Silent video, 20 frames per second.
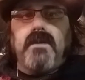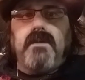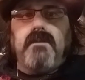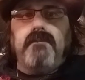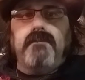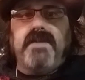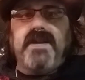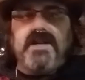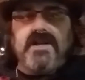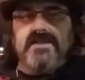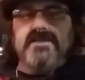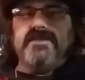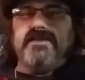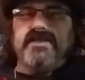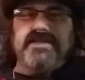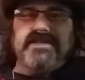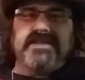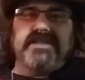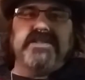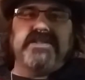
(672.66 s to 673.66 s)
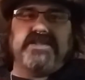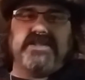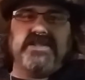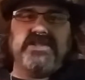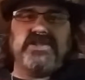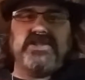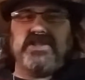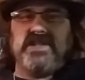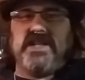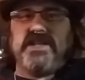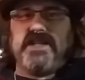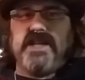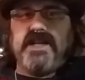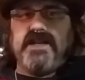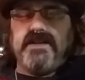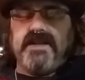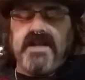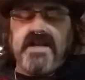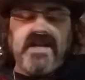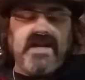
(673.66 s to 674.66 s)
Because of this decision that they
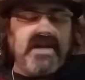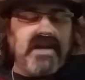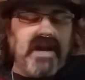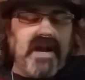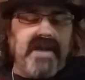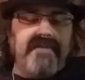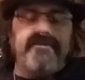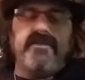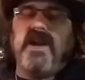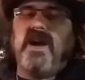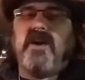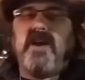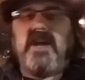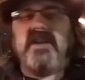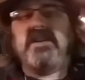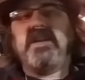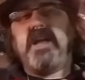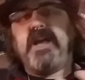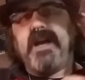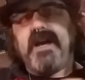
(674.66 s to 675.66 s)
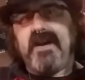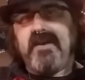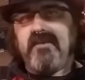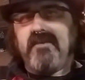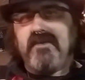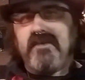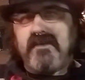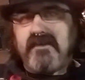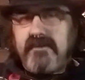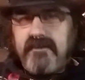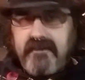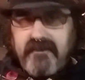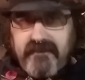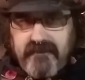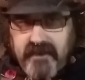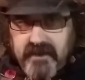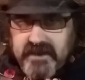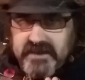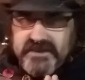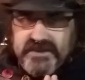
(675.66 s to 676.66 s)
did, I've now had to have
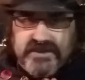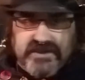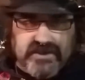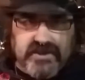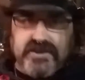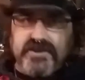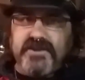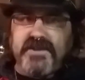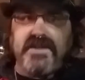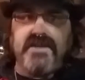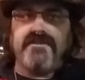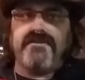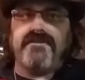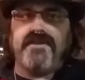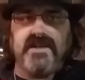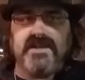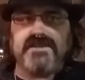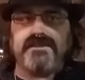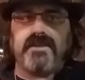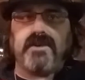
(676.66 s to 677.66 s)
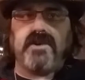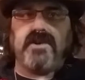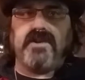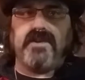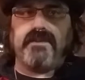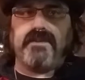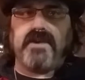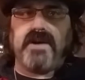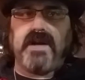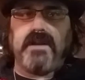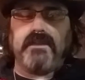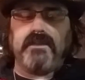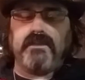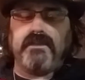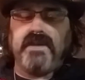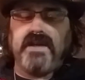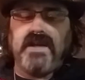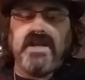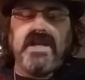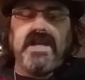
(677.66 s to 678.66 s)
fucking surgery to fix part of the
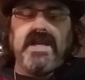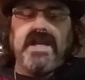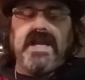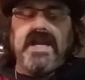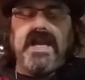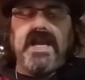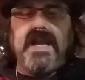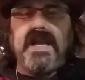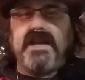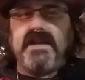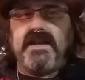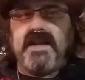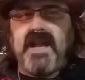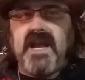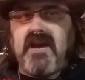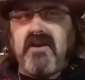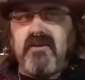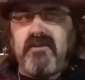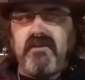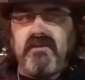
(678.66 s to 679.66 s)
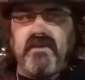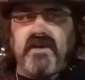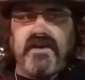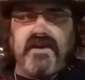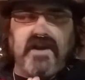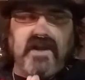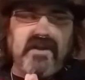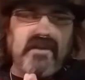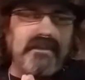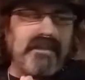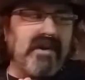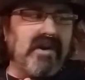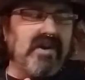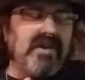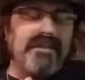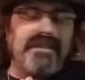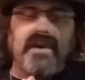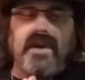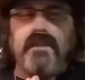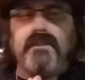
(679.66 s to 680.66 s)
problem. And now another part
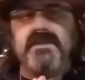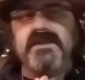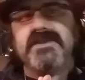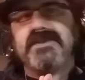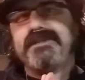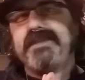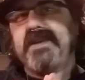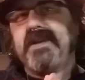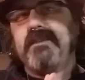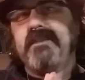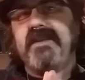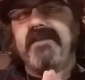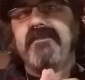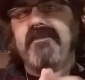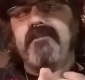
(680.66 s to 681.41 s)
of the problem is becoming even